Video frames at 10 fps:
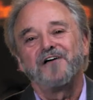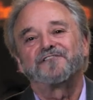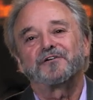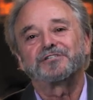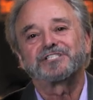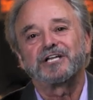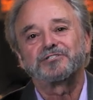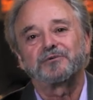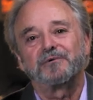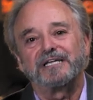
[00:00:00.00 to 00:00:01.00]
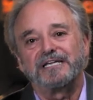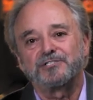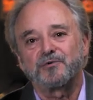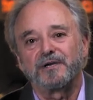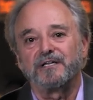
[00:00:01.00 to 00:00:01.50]
First century
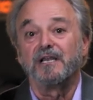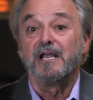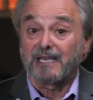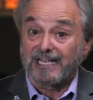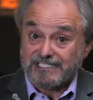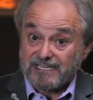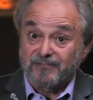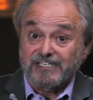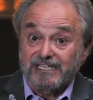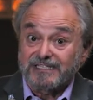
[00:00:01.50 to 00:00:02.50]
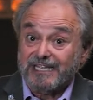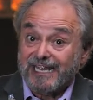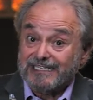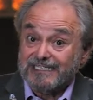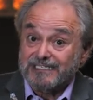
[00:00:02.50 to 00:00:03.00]
Israel, like 17th and
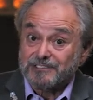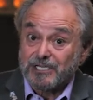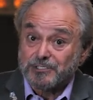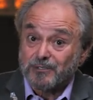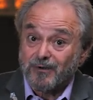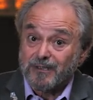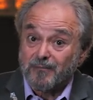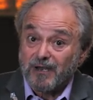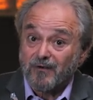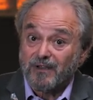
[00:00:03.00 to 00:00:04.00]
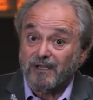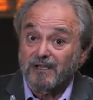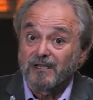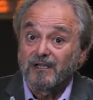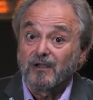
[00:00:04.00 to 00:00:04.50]
18th century America,
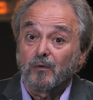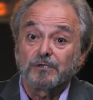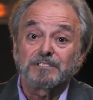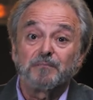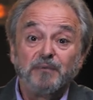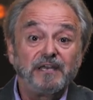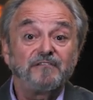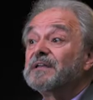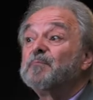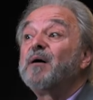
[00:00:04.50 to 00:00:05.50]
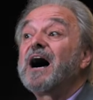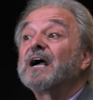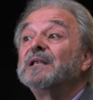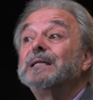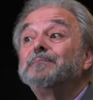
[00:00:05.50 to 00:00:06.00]
was a bit of an
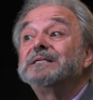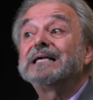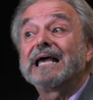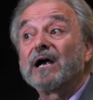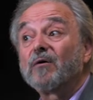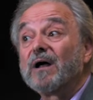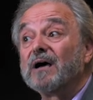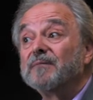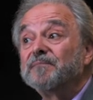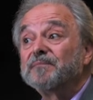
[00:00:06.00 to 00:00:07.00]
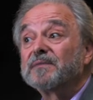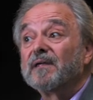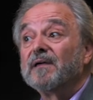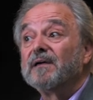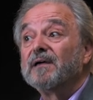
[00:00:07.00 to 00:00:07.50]
apocalyptic era.
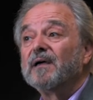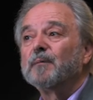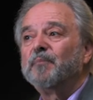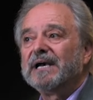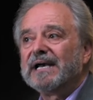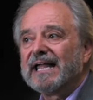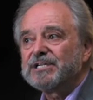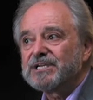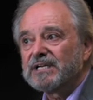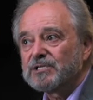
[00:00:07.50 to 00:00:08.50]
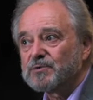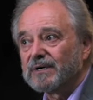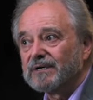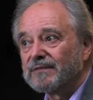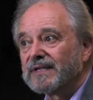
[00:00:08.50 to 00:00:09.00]
But in ancient
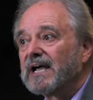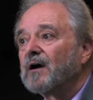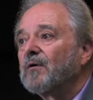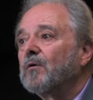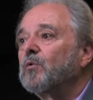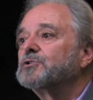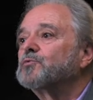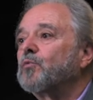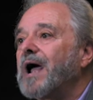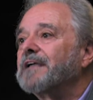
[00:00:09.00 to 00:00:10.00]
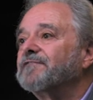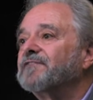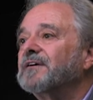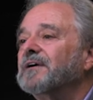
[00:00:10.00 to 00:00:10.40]
Israel, the era was rife